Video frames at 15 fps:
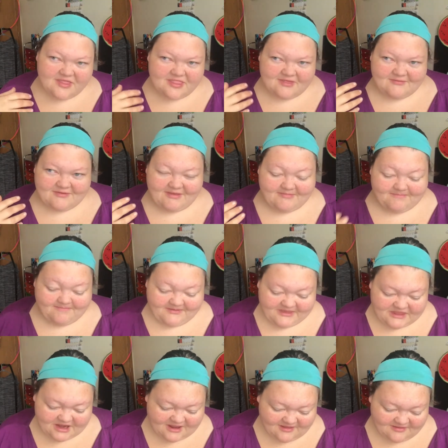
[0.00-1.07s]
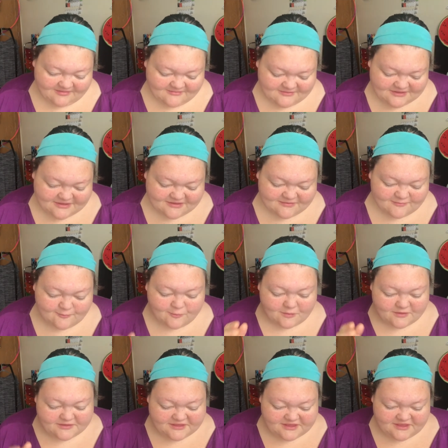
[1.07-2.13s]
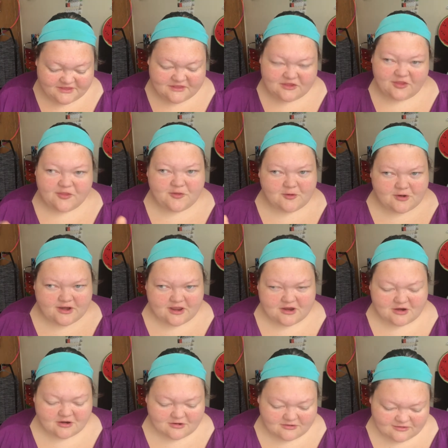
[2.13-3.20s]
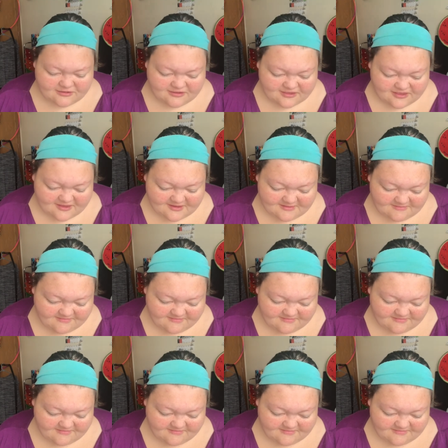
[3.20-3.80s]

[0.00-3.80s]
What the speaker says: Then we have beta, which is 14 to 30 hertz.